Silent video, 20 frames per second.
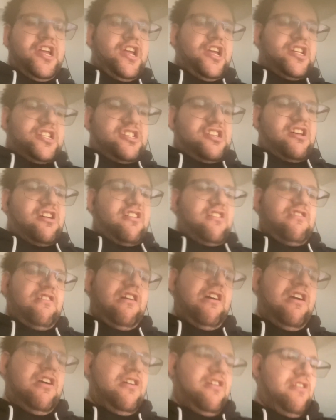So,
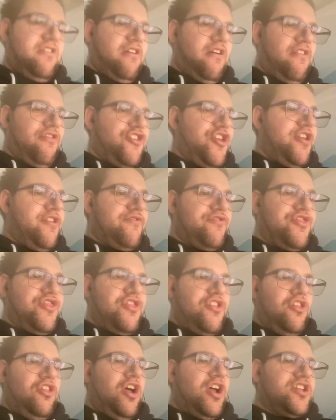I
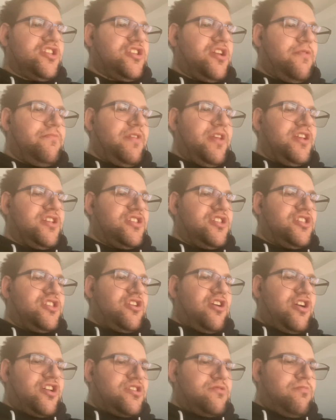think the last time these two
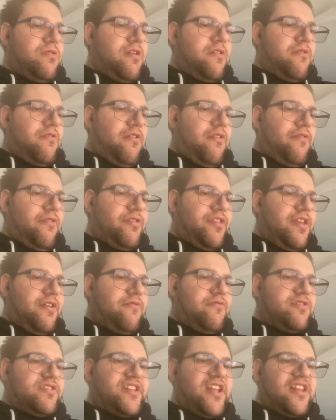sides met, I
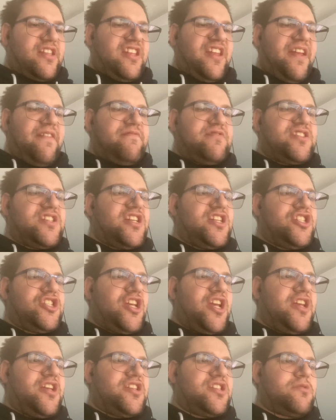think was at the
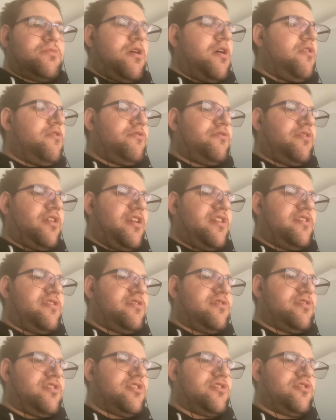MCG as well,
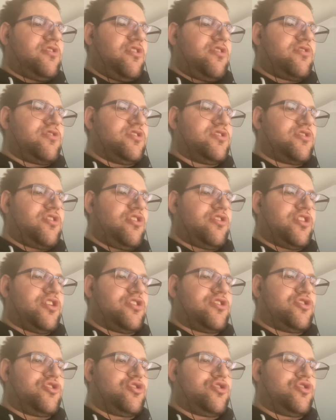and the Dockers got the